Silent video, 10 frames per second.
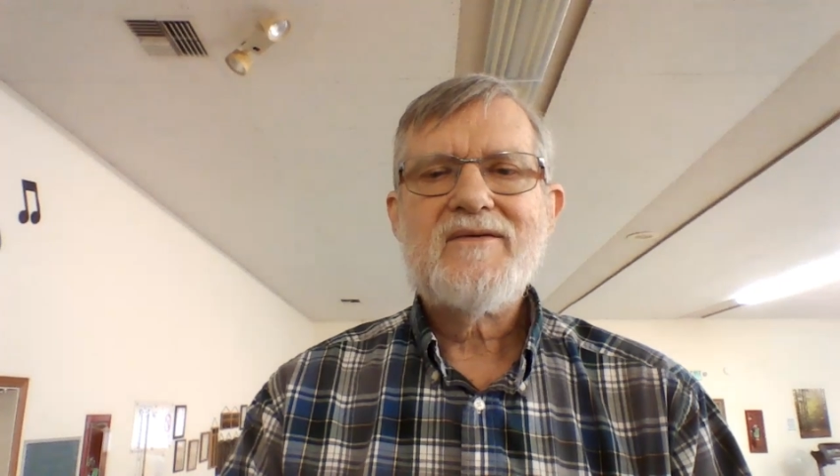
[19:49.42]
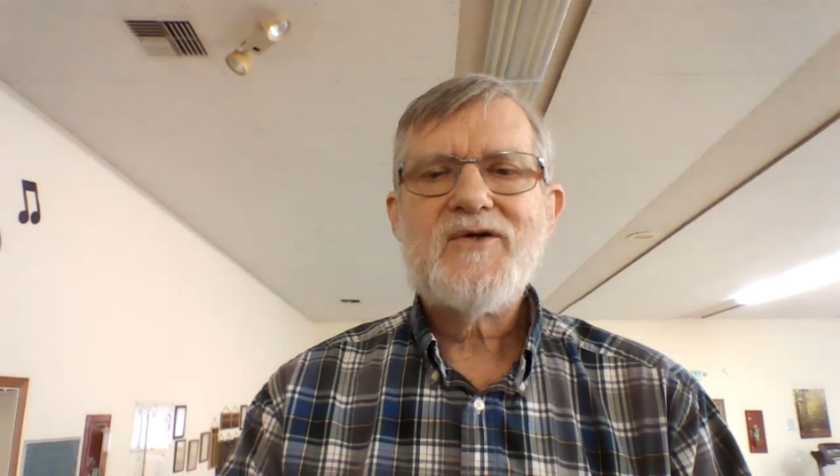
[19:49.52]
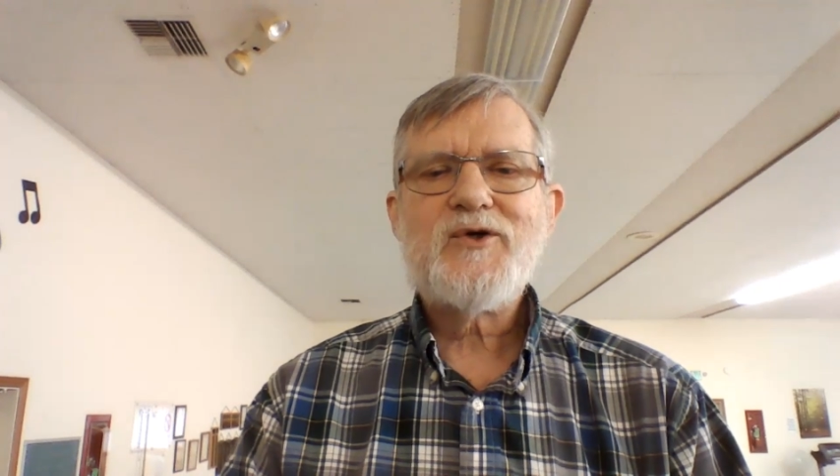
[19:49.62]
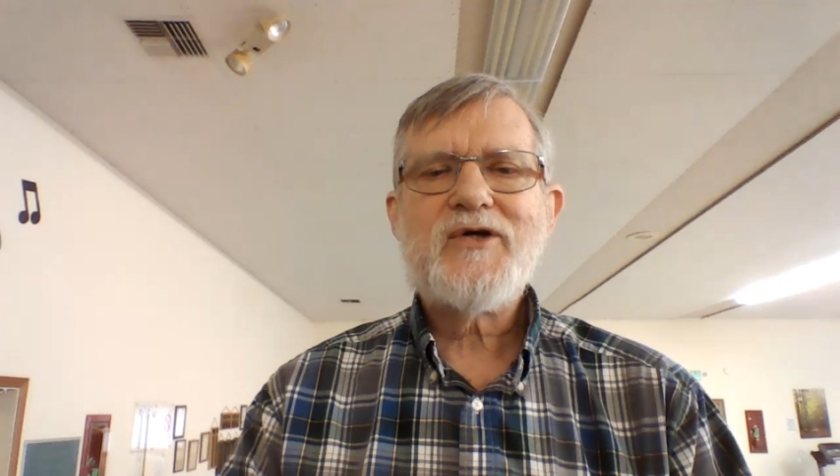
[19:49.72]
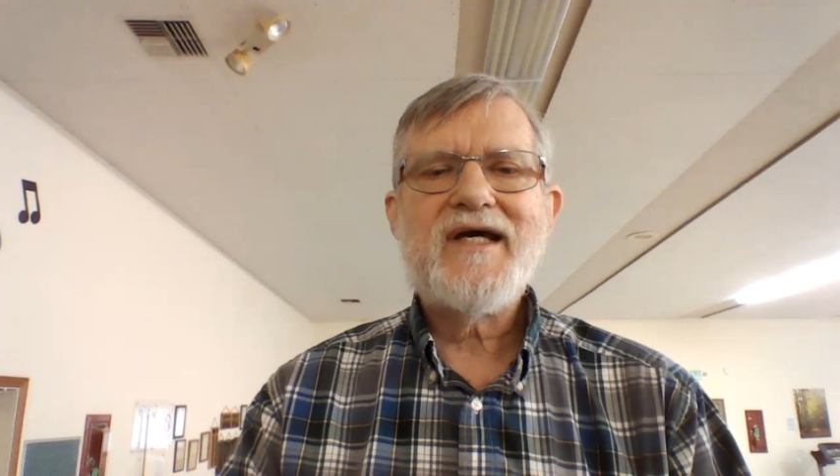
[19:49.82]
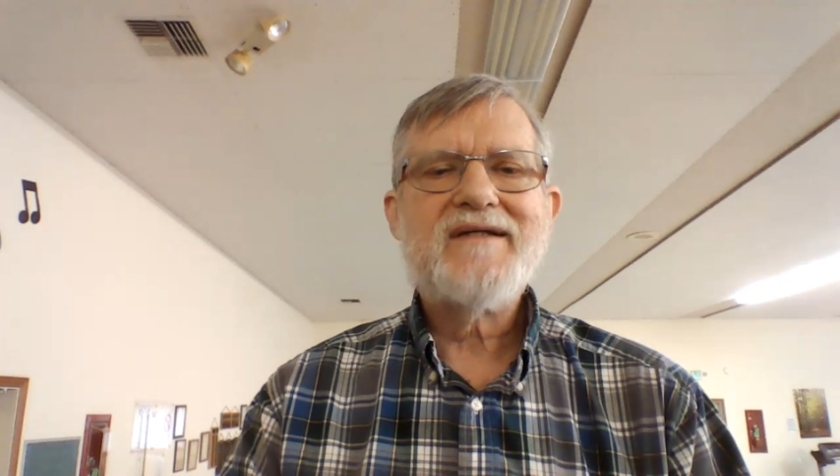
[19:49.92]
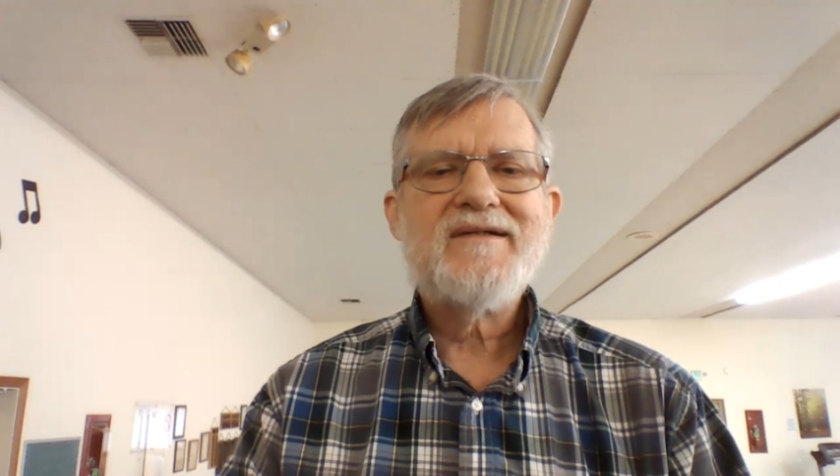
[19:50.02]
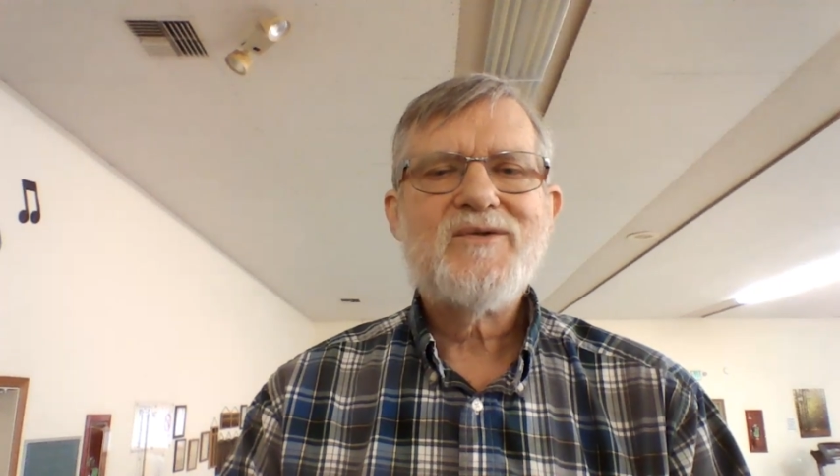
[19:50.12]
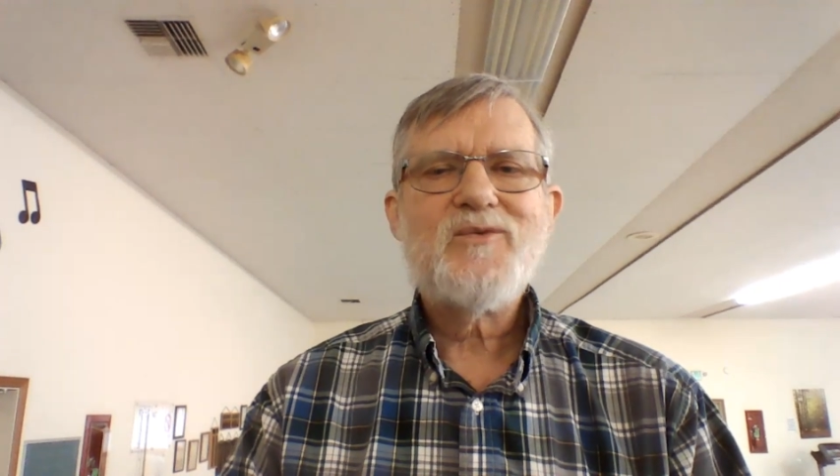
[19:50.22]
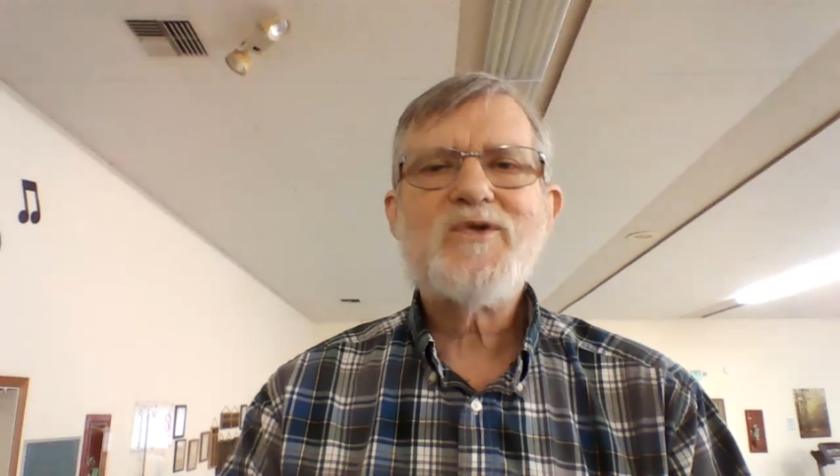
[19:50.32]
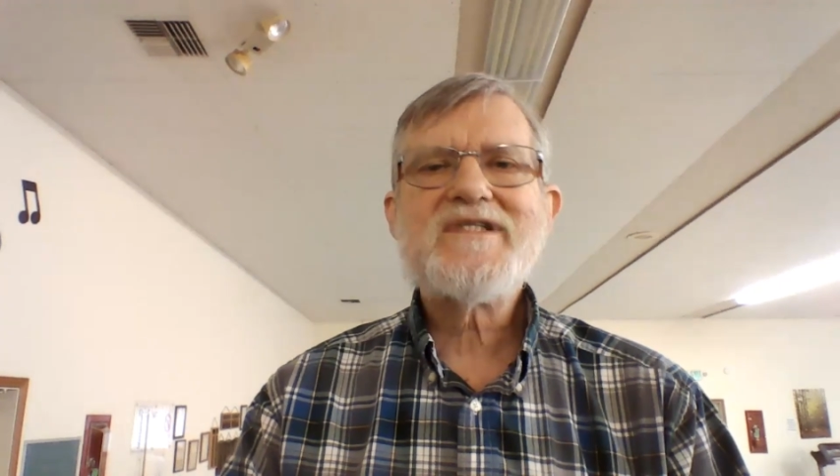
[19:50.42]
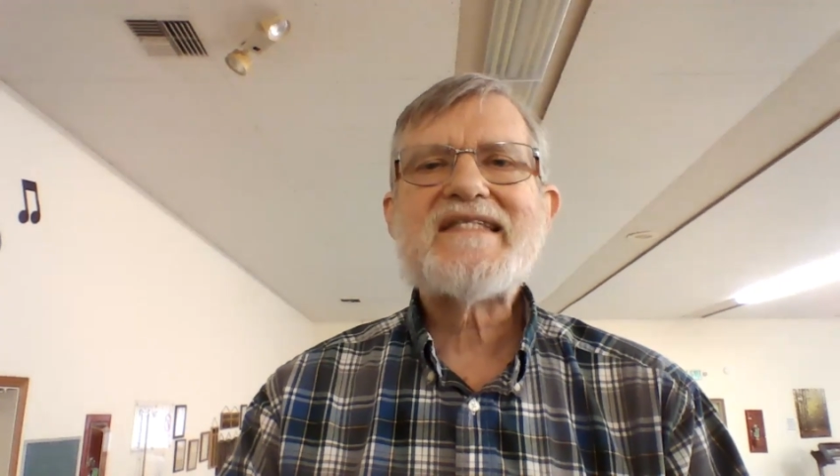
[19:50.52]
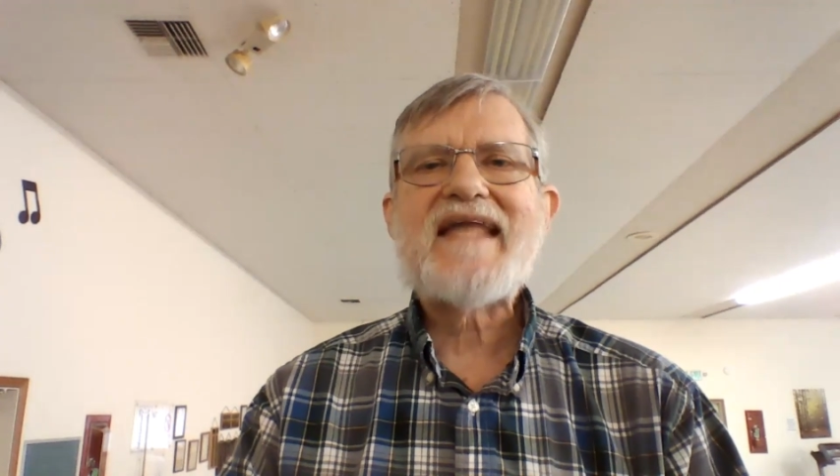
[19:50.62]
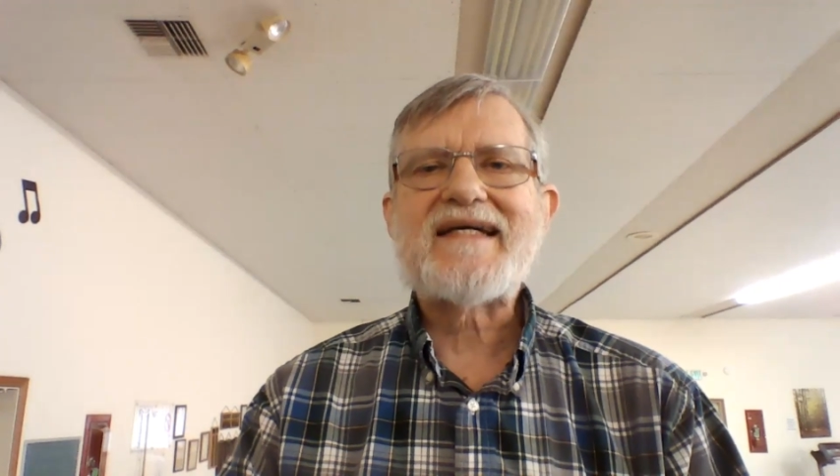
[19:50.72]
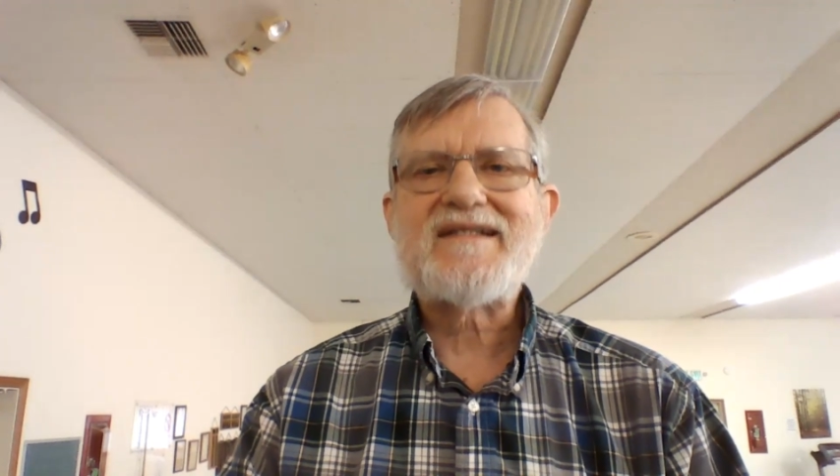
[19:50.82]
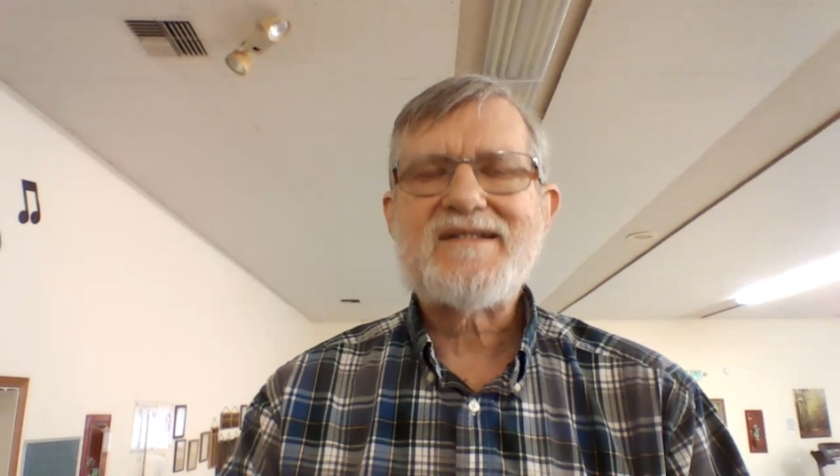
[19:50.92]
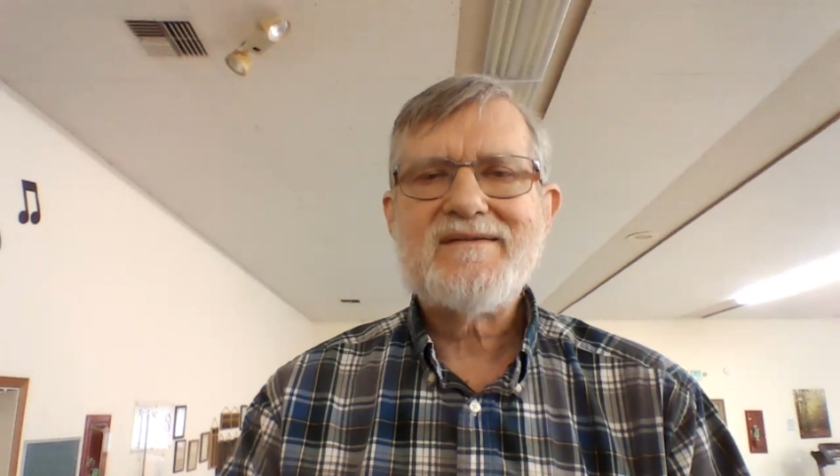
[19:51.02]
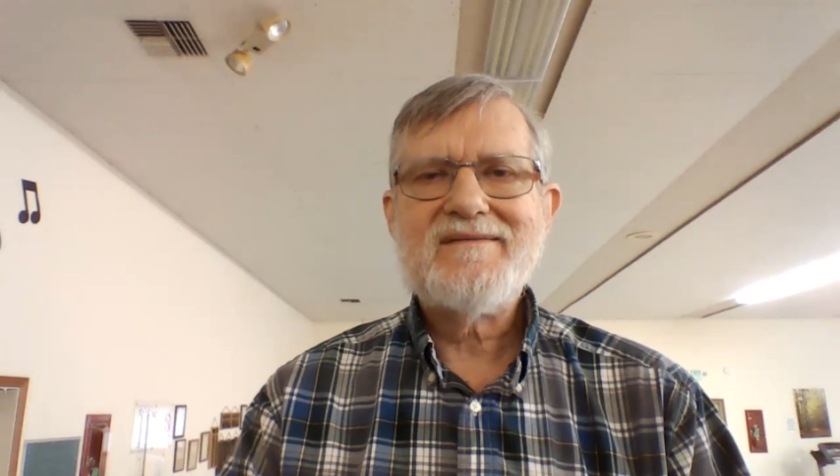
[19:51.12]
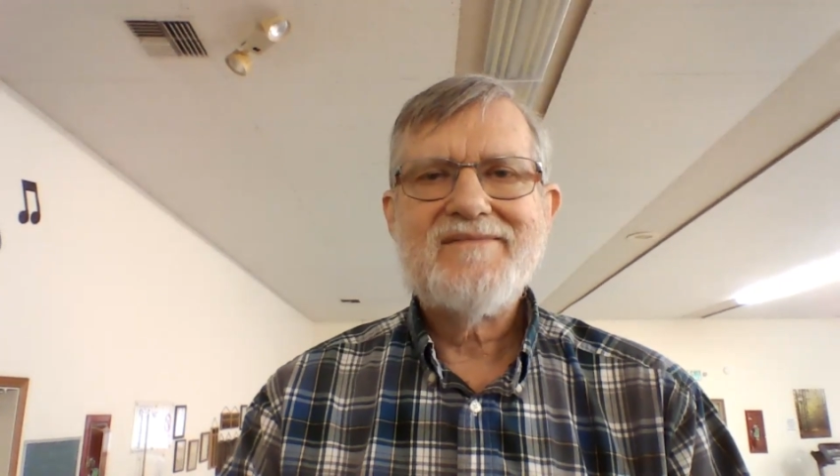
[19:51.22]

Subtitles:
Okay, what's next?